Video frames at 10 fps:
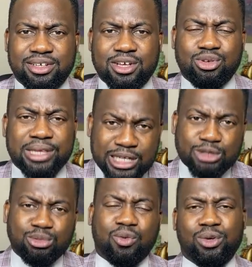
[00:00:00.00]
So thank you so
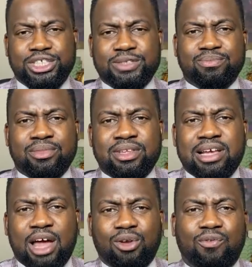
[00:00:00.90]
much for watching.
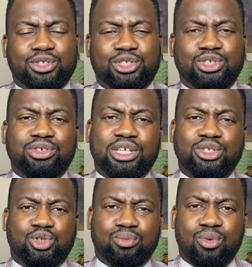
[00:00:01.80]
I look forward to seeing you again
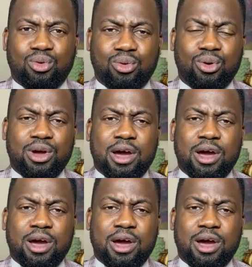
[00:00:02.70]
tomorrow.